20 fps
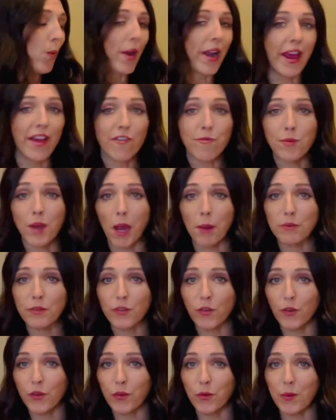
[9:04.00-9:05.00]
prepped for
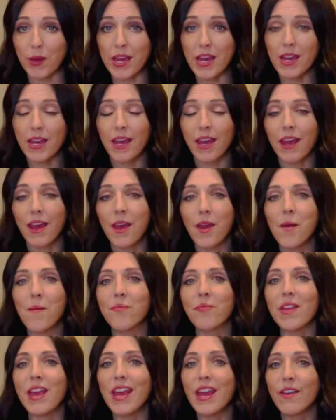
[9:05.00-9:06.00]
the week.
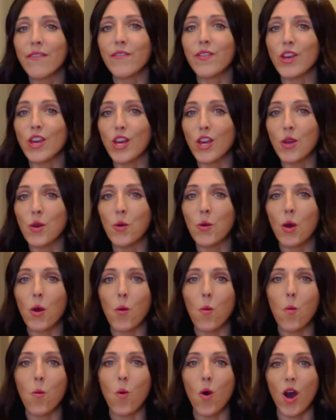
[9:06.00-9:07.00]
If you
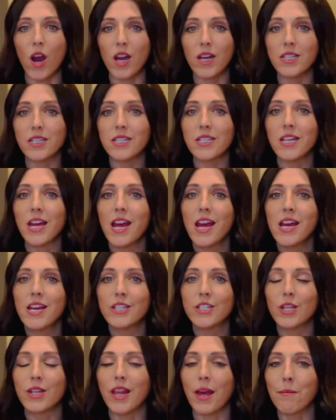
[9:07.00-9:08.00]
want to
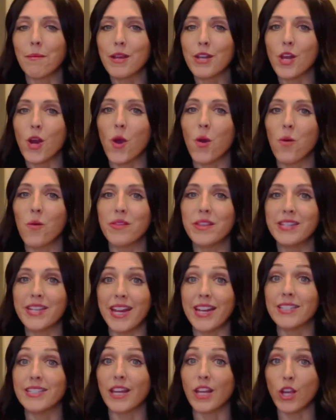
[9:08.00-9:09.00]
let me know the days
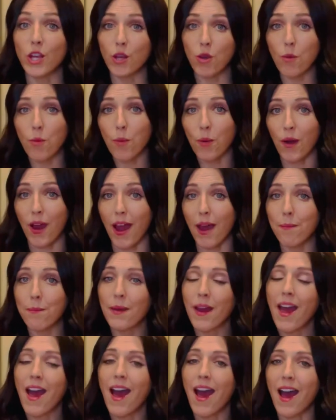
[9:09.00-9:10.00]
that you prep,
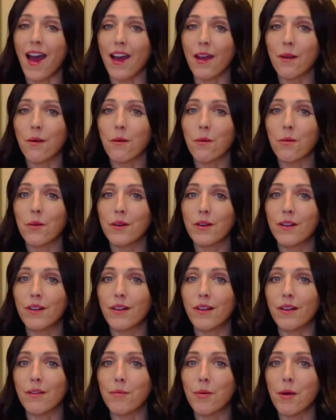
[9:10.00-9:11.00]
I
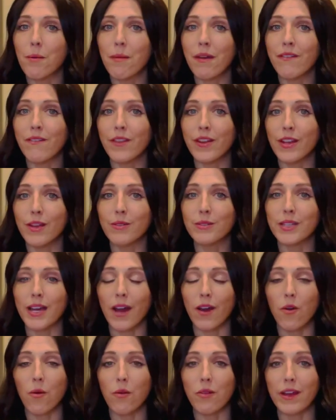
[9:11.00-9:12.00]
will put my videos
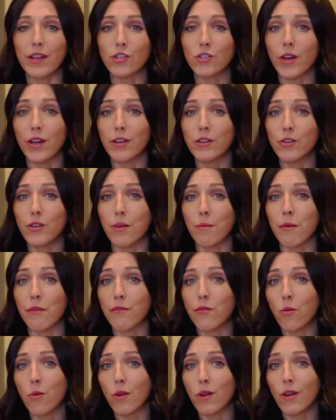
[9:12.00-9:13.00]
out, like try to do it
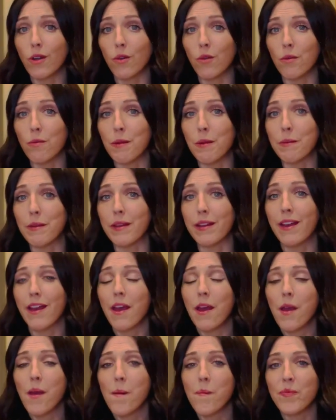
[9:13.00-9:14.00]
before or maybe
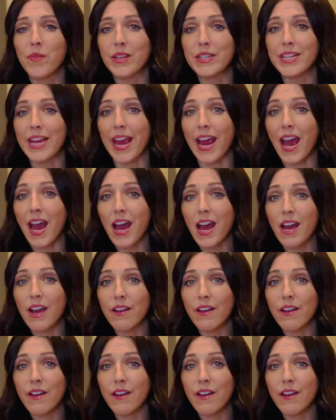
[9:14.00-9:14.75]
the day of,